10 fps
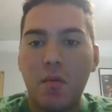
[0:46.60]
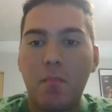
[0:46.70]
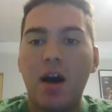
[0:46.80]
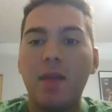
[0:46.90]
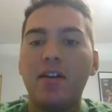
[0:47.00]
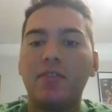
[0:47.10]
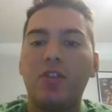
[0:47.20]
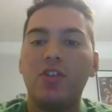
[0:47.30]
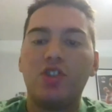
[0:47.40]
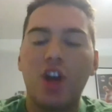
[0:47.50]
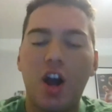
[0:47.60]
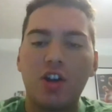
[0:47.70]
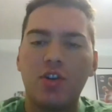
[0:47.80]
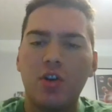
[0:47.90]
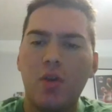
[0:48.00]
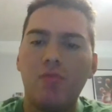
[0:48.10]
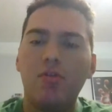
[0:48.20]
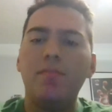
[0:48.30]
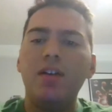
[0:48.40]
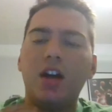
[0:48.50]
My best friend Josh will
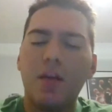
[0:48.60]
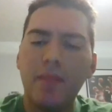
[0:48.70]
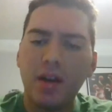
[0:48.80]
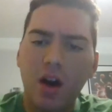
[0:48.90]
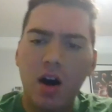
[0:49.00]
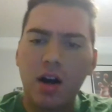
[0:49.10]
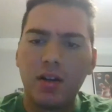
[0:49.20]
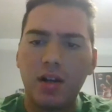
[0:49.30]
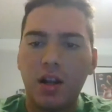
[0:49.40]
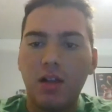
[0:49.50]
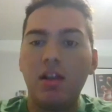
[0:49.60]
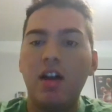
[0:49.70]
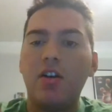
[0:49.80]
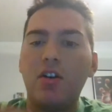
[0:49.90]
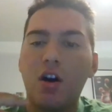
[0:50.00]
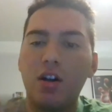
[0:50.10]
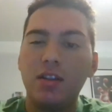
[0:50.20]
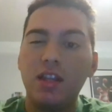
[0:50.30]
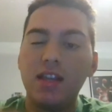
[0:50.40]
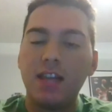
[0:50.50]
be coming on later on
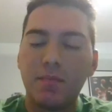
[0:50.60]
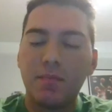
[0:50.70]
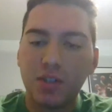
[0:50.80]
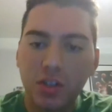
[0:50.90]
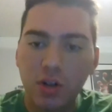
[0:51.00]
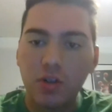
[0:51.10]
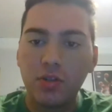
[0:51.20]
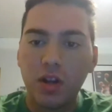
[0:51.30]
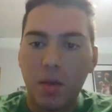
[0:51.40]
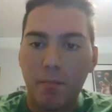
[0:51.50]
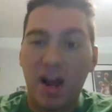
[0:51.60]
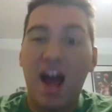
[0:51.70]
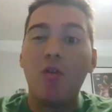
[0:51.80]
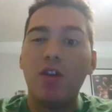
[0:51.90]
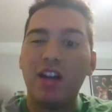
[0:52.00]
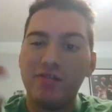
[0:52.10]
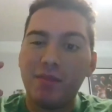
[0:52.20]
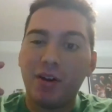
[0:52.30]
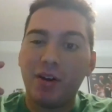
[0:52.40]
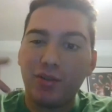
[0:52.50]
this episode, but I will give him
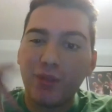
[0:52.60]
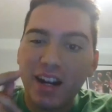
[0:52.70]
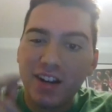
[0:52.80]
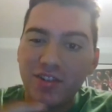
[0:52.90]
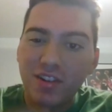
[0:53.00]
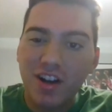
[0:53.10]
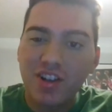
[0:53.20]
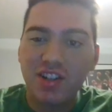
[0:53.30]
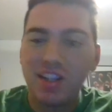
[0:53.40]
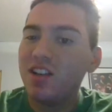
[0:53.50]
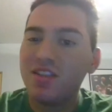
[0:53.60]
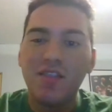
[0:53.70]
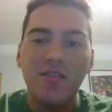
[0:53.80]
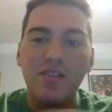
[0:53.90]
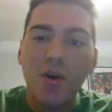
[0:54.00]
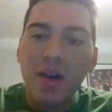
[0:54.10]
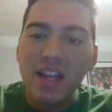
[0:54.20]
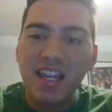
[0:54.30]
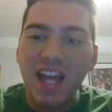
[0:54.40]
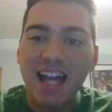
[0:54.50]
a great introduction. He doesn't even know it
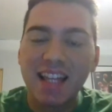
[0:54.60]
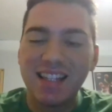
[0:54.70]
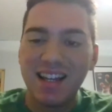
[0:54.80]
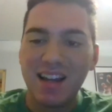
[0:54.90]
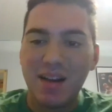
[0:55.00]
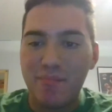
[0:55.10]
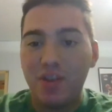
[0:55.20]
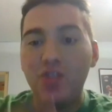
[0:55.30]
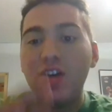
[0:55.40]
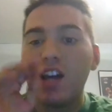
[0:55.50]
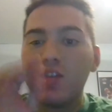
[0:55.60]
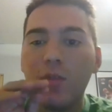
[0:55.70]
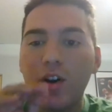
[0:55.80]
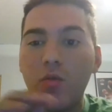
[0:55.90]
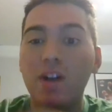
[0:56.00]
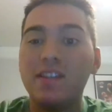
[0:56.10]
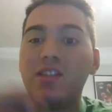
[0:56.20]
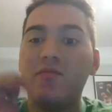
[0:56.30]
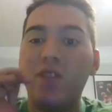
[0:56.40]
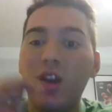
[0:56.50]
yet, but you guys will once this
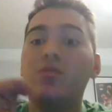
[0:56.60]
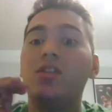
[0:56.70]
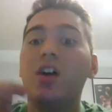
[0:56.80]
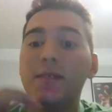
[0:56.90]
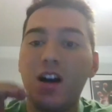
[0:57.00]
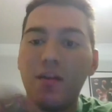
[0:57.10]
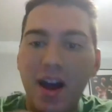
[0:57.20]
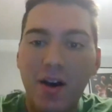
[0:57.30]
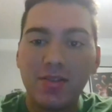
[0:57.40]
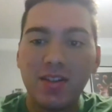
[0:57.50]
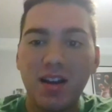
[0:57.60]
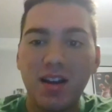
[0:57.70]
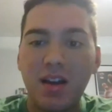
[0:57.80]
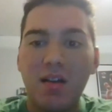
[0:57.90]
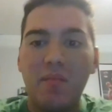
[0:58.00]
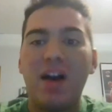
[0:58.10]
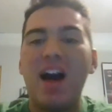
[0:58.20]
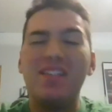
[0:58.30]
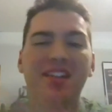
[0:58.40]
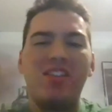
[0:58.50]
video does come out. But
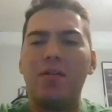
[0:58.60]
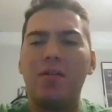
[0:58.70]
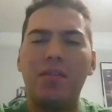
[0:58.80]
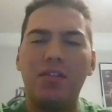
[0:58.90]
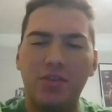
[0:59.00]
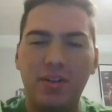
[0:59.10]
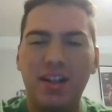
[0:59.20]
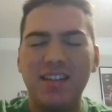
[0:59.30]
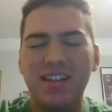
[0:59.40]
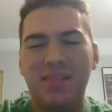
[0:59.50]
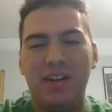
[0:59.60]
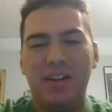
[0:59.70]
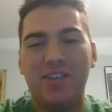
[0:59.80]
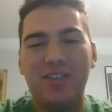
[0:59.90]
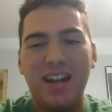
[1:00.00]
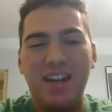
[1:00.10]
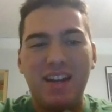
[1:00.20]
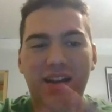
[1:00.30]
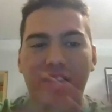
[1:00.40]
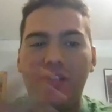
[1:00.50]
how's everybody been doing? It's going to be a great
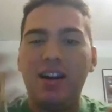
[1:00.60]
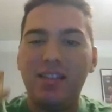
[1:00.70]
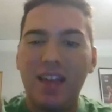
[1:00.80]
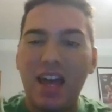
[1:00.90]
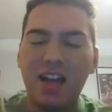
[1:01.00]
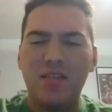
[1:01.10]
day.